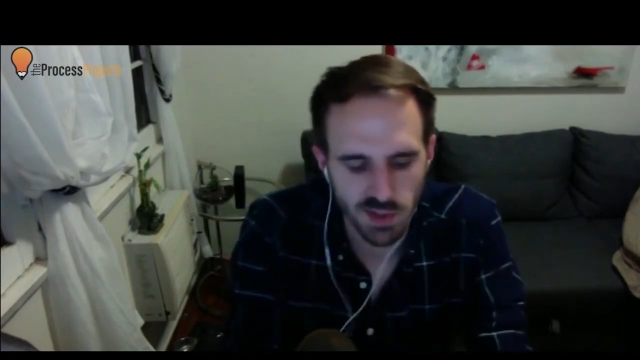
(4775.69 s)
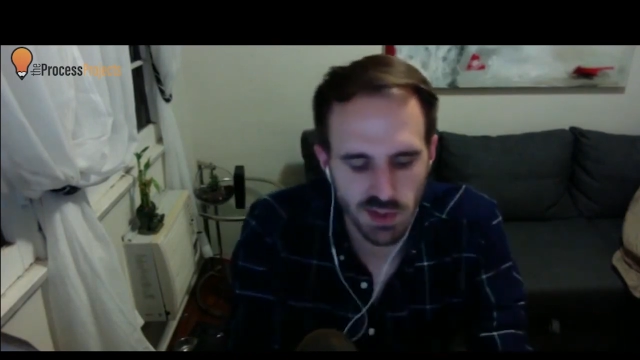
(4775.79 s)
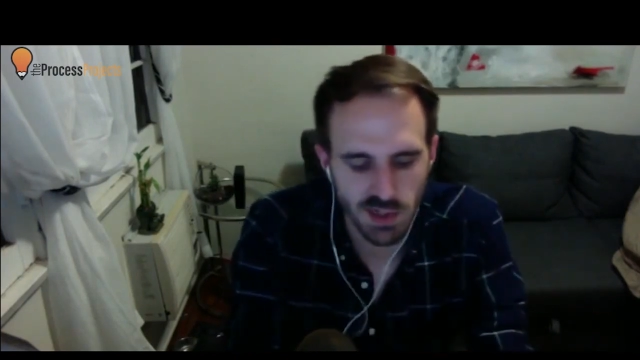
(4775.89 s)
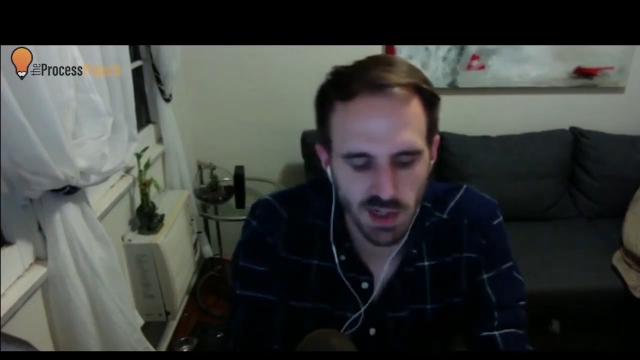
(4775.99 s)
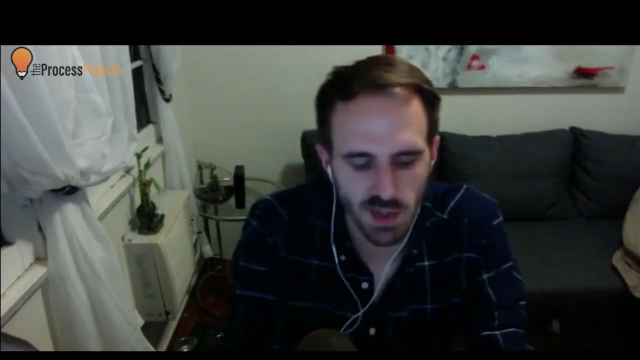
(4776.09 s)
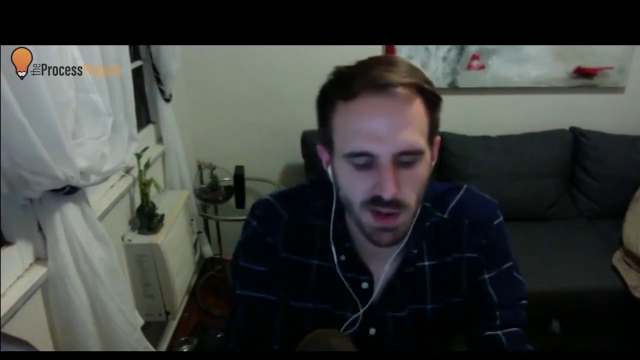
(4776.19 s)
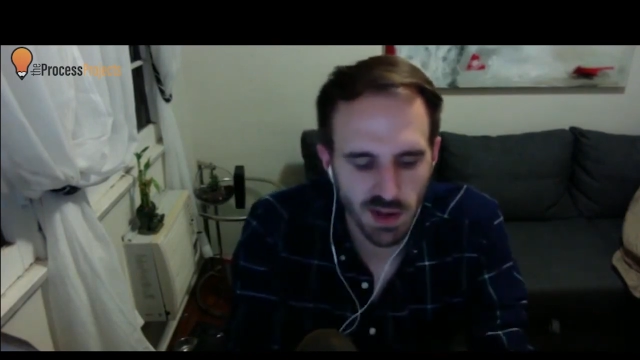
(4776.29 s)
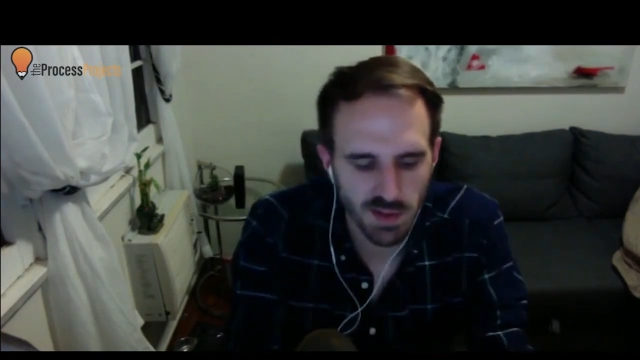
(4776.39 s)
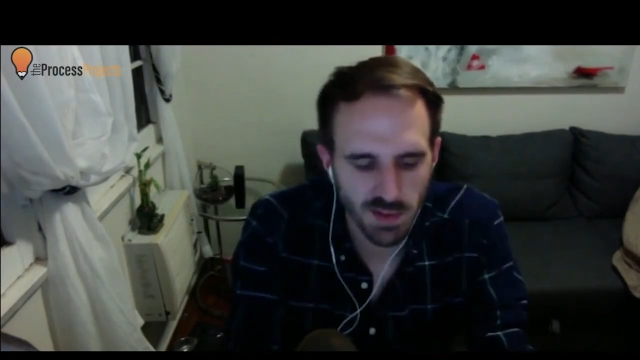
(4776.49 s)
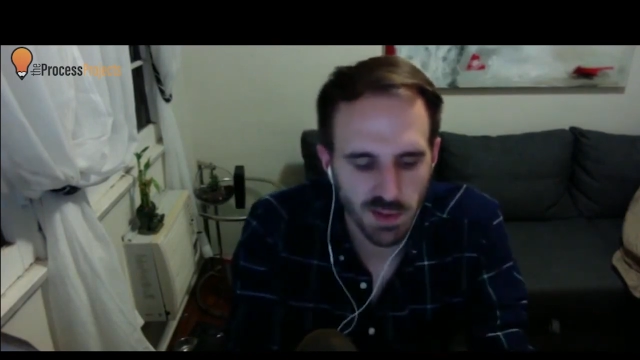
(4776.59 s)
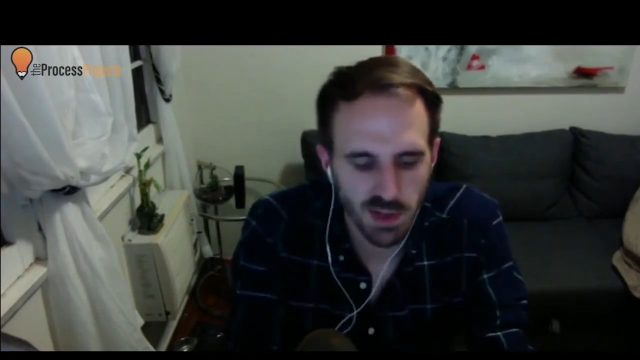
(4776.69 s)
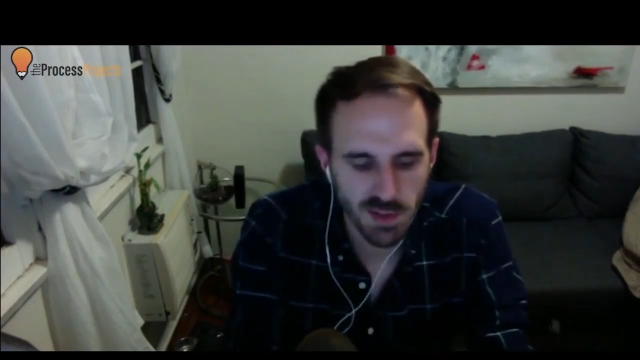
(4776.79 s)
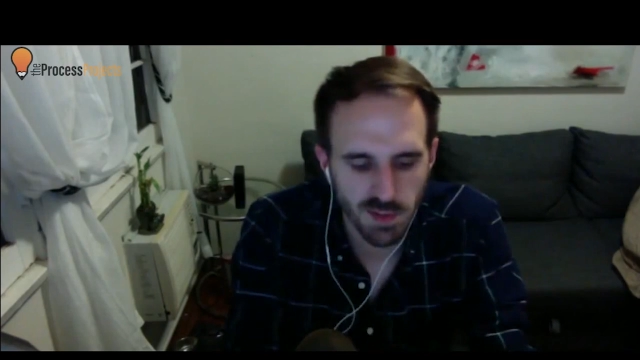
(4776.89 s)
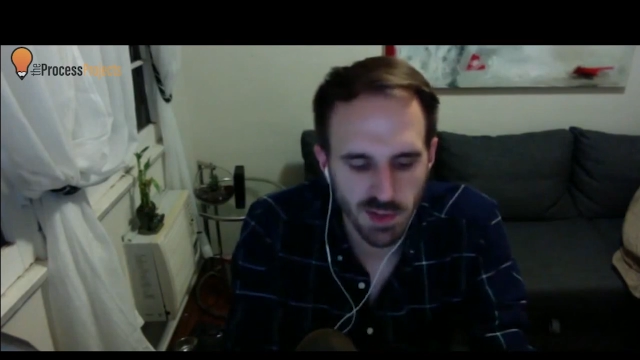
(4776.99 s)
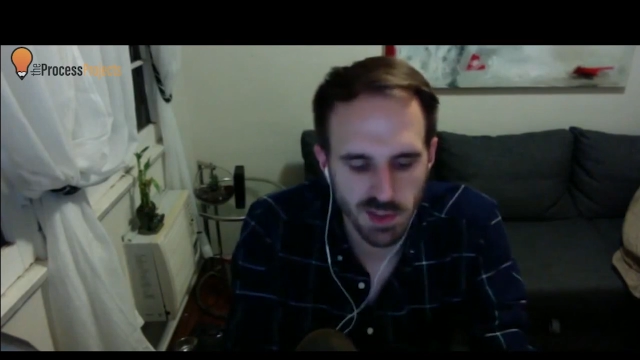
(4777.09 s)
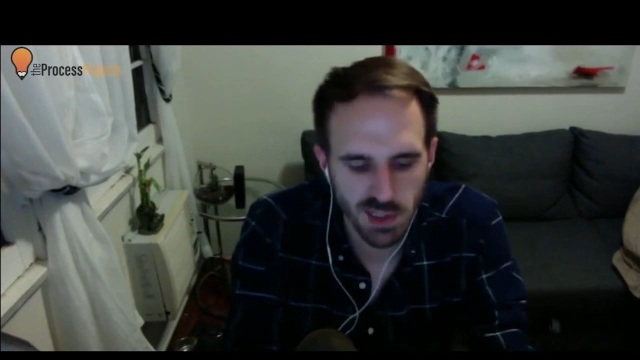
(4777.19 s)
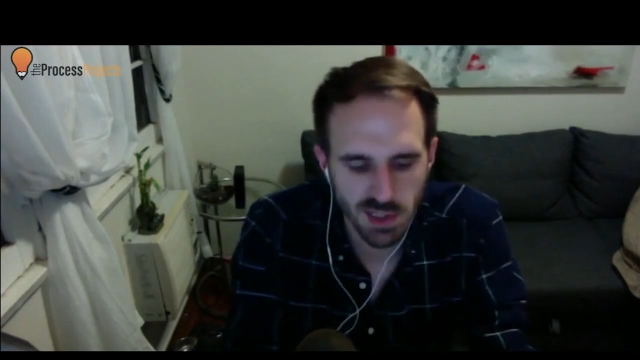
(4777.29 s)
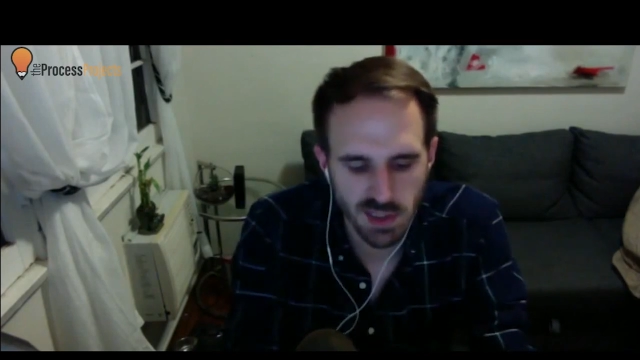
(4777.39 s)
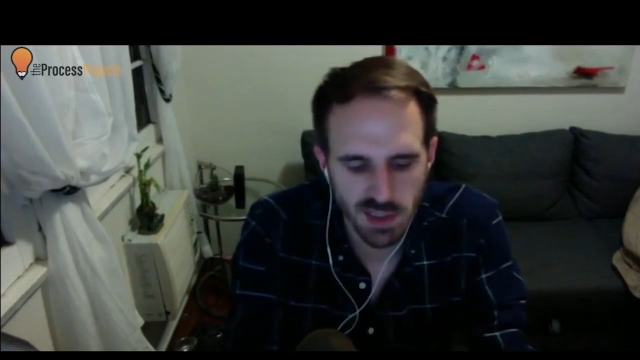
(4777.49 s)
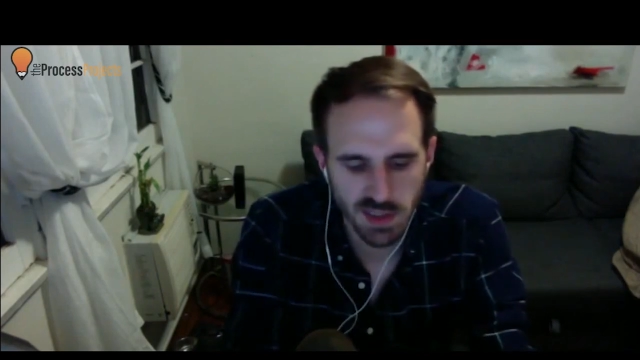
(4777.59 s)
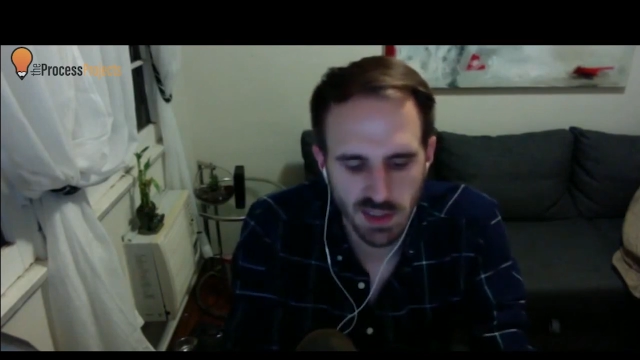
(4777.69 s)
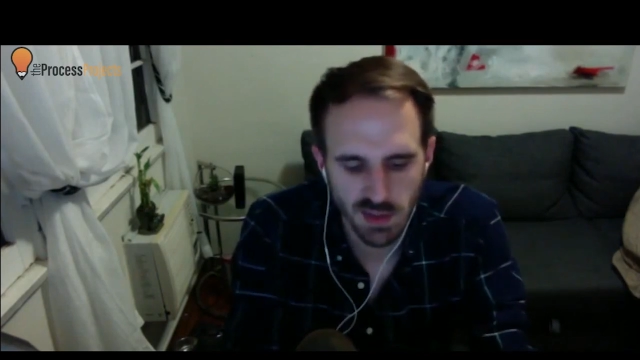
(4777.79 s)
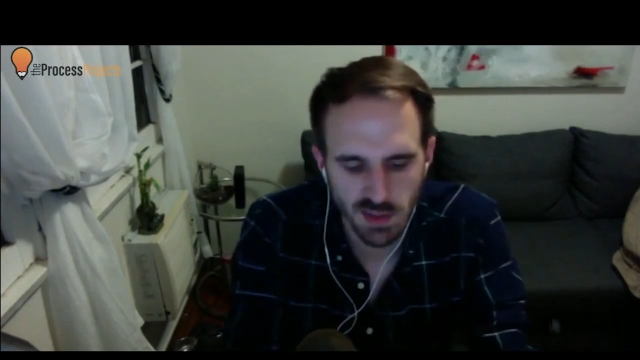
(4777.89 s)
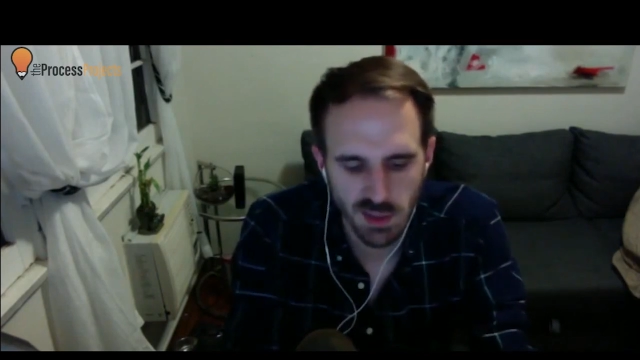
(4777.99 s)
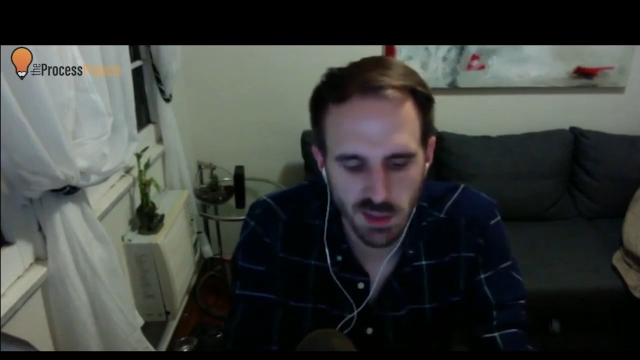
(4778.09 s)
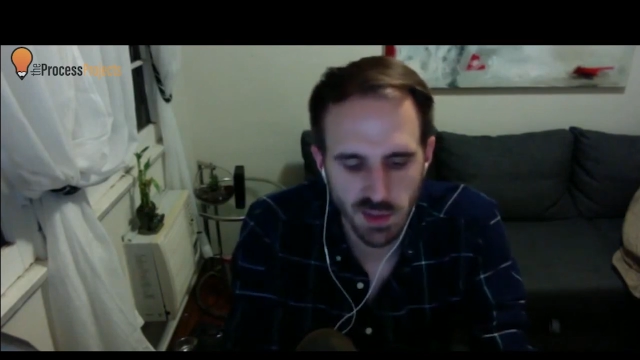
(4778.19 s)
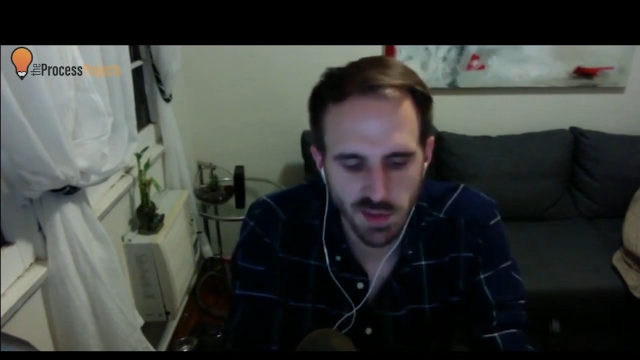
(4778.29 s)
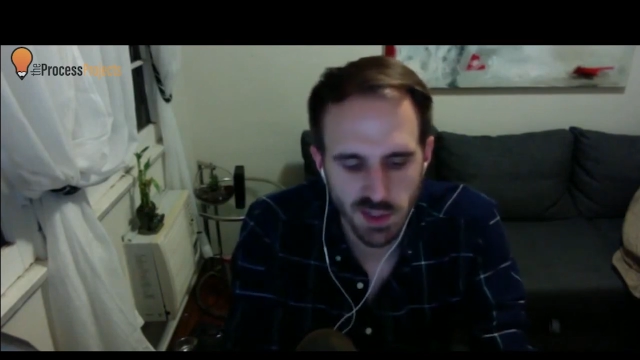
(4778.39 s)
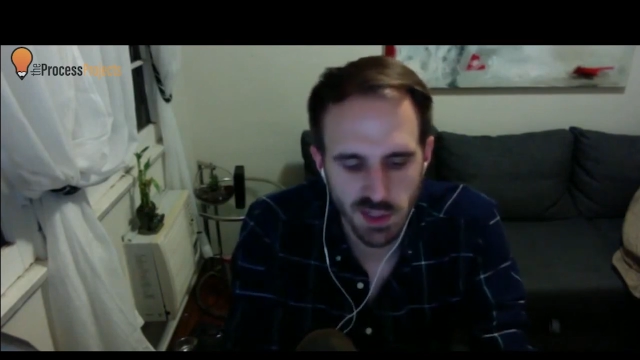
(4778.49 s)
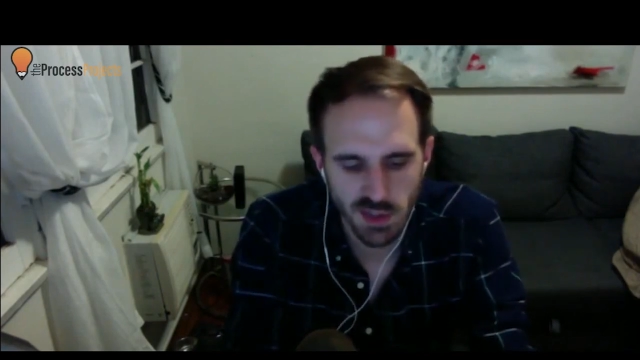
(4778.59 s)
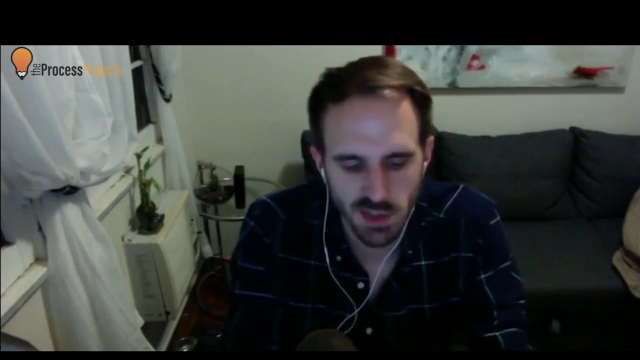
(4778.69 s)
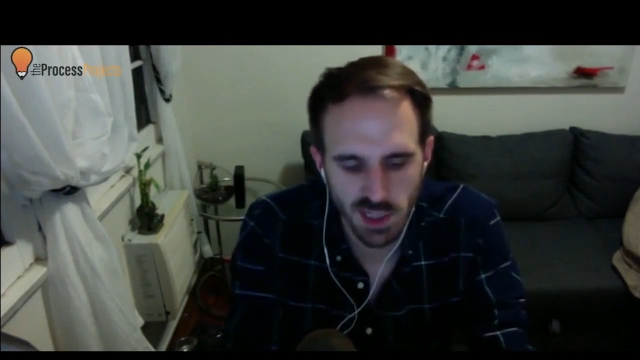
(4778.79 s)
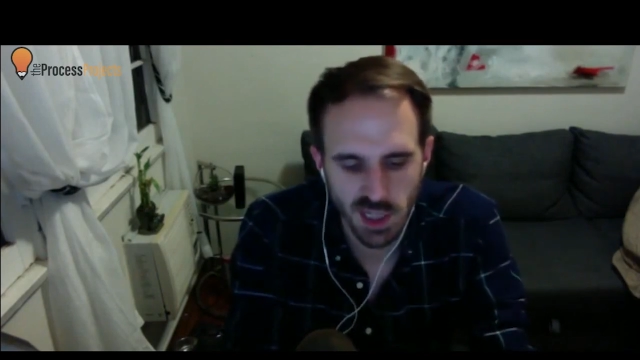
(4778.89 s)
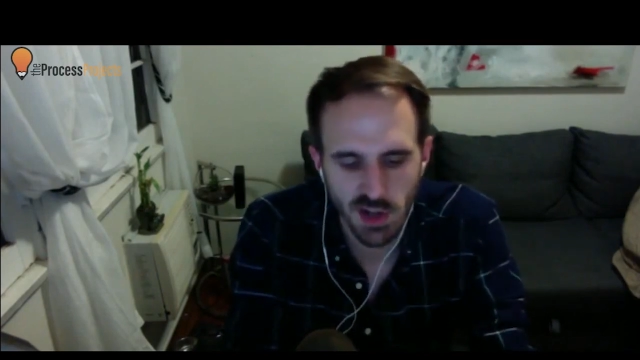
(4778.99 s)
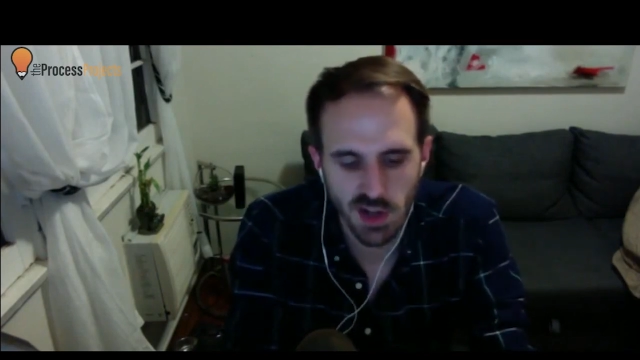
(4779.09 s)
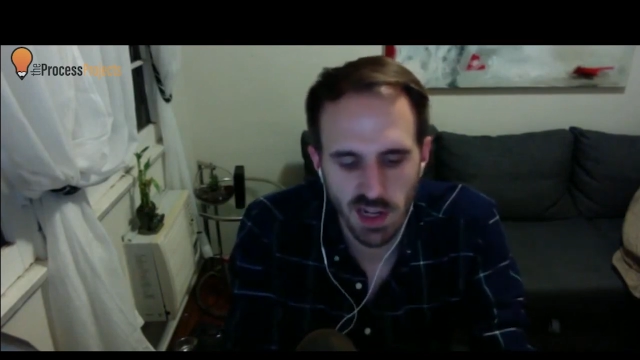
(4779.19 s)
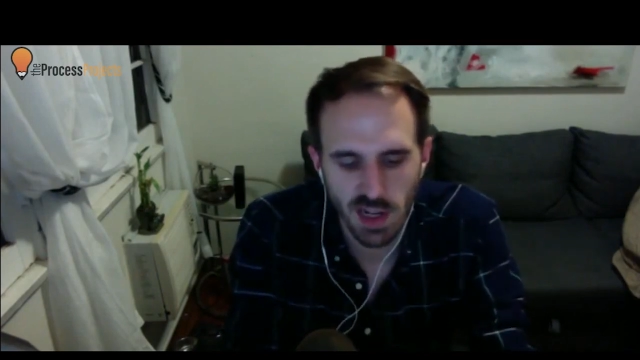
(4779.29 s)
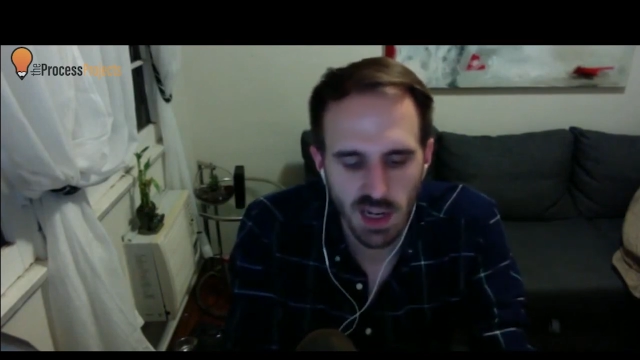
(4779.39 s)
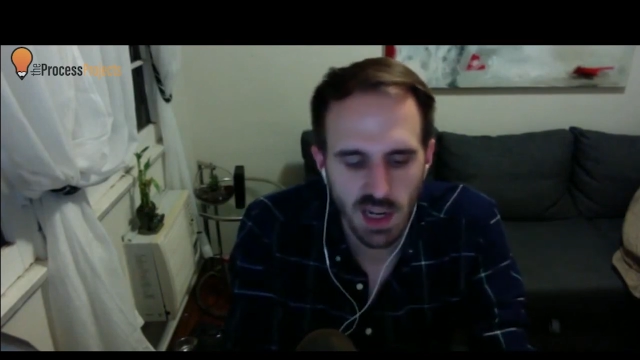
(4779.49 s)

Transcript: we're talking about freedom versus you know supervision or security.